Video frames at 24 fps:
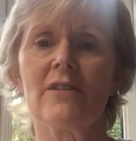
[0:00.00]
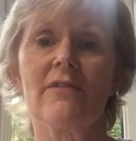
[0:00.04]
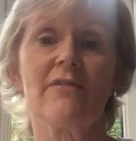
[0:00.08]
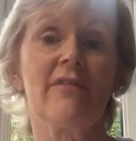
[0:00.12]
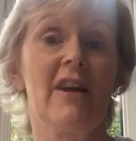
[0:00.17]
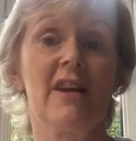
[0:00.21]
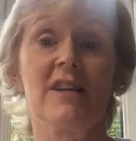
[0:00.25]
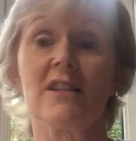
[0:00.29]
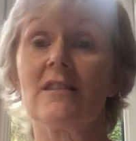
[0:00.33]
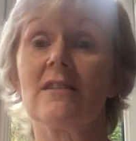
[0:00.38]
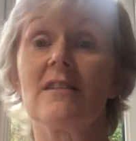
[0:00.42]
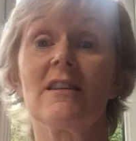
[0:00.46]
In
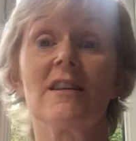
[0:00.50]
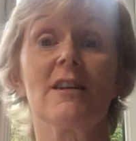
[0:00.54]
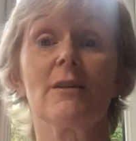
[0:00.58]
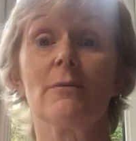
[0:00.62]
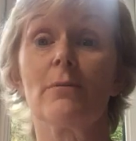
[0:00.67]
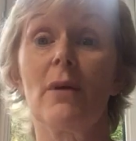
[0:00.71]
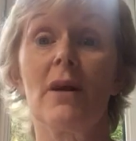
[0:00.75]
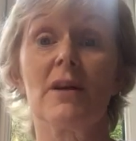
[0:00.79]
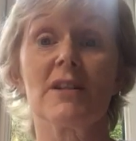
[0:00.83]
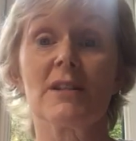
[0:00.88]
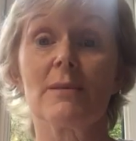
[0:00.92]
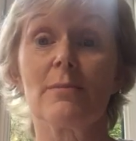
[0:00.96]
fact, I think it
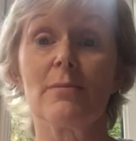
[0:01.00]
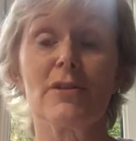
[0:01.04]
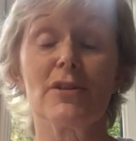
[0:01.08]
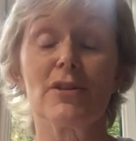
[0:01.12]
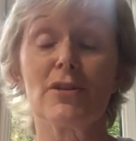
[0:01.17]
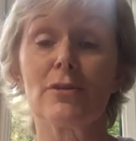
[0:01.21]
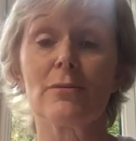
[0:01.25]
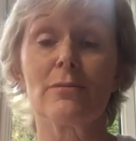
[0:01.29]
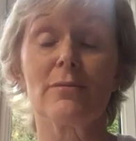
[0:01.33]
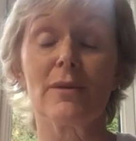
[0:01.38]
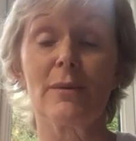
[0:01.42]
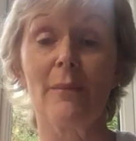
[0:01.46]
possibly
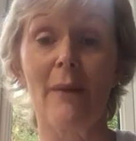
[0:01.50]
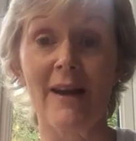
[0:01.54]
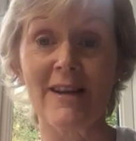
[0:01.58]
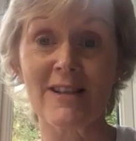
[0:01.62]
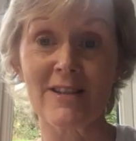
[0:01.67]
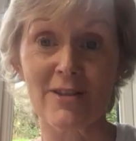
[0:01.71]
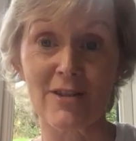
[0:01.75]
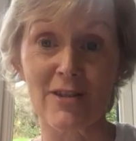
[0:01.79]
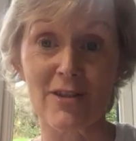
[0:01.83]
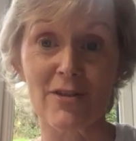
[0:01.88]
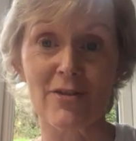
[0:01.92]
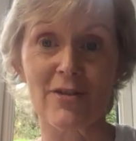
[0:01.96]
should be
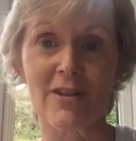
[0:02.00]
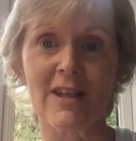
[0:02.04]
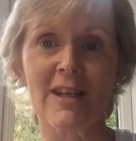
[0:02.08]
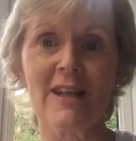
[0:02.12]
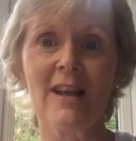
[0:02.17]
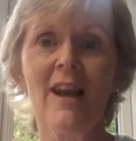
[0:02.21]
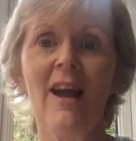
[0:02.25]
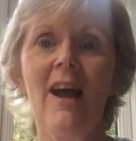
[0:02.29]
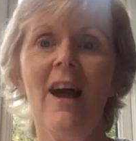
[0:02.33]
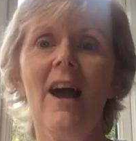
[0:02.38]
mandatory.